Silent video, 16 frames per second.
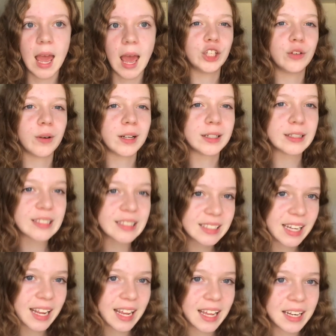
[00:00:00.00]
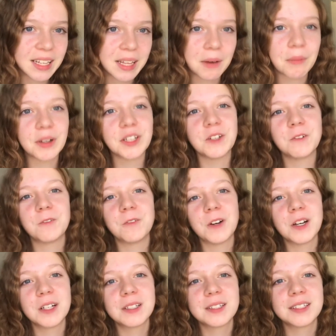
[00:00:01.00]
You understand that when you
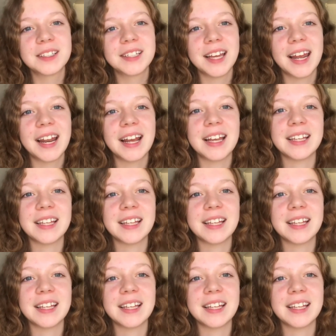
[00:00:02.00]
first get